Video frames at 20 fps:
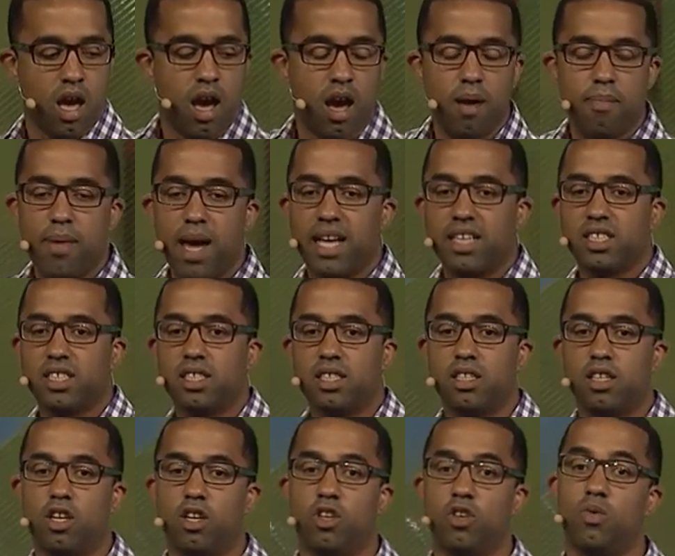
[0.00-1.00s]

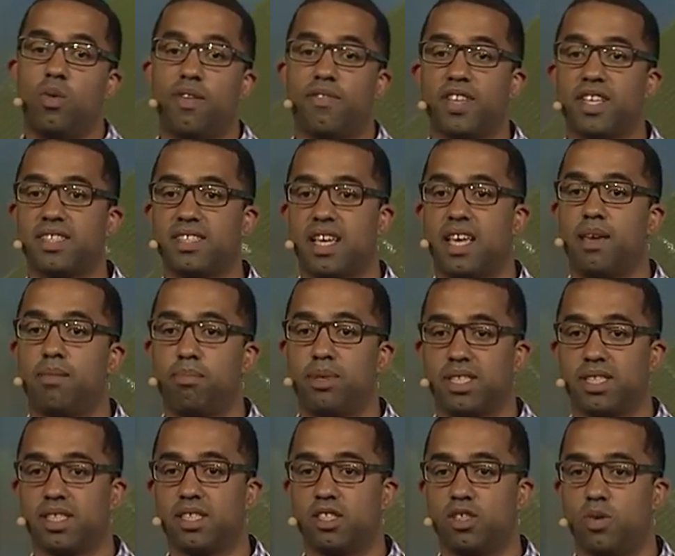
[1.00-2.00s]
Imagine you have the same
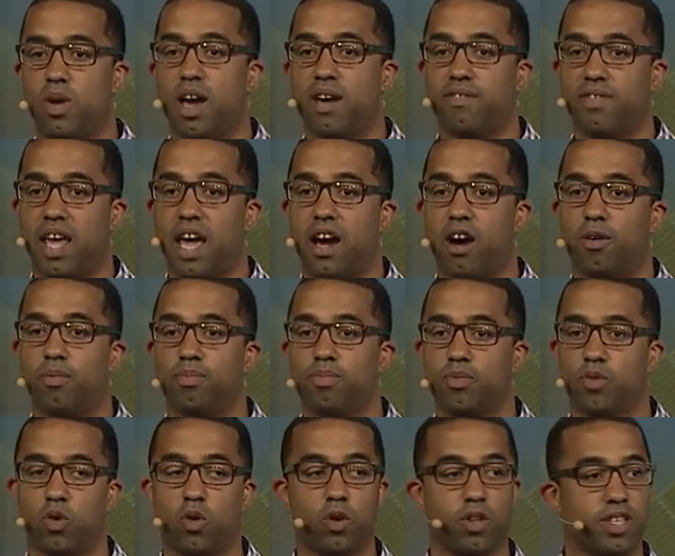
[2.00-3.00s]
business you have now,
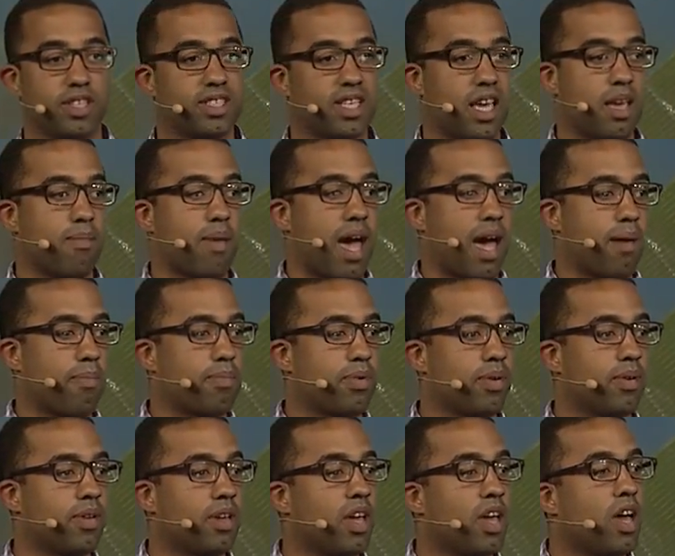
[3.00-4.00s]
or the same app.
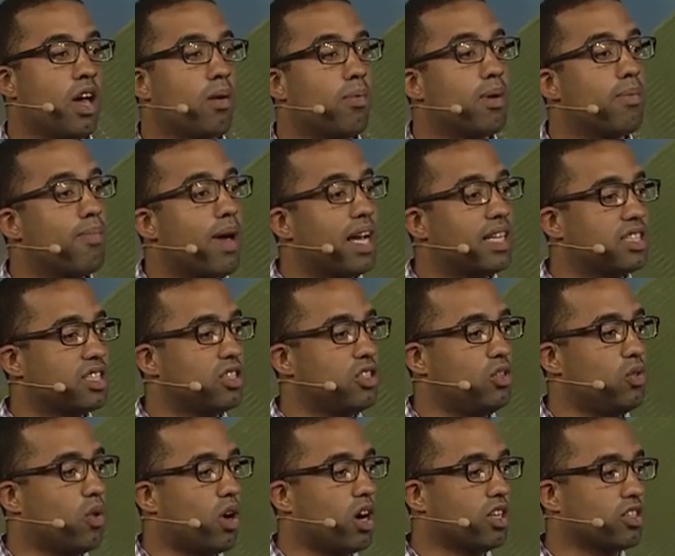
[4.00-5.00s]
But imagine
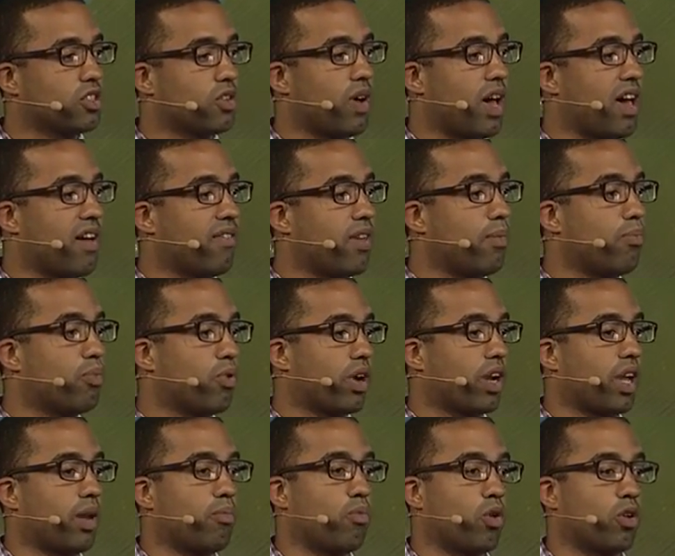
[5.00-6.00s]
you also have a
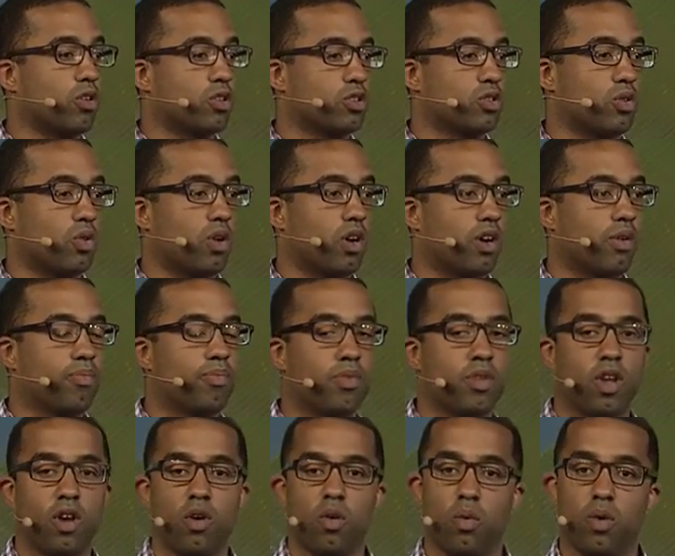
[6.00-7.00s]
brick and mortar store
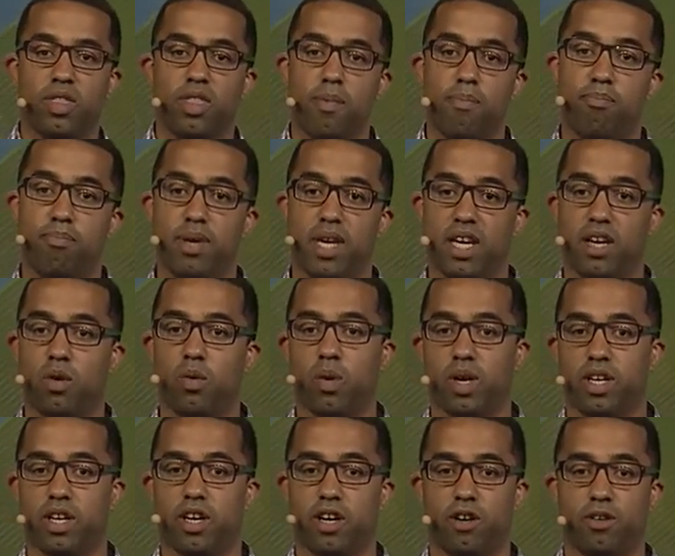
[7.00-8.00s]
with a big
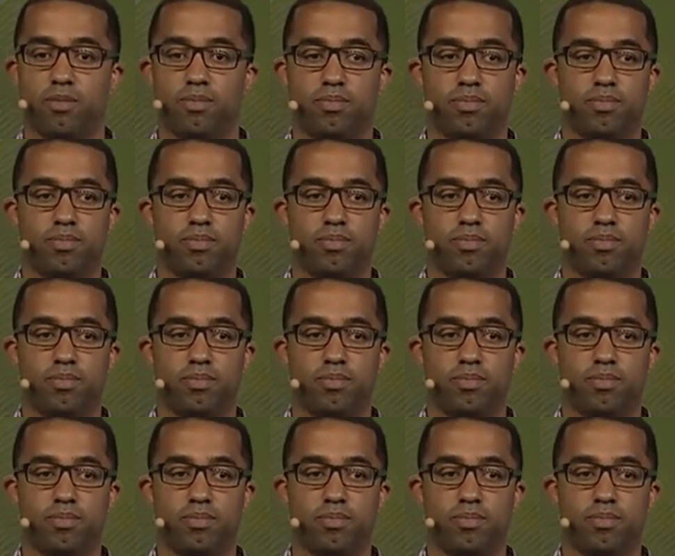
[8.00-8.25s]
window.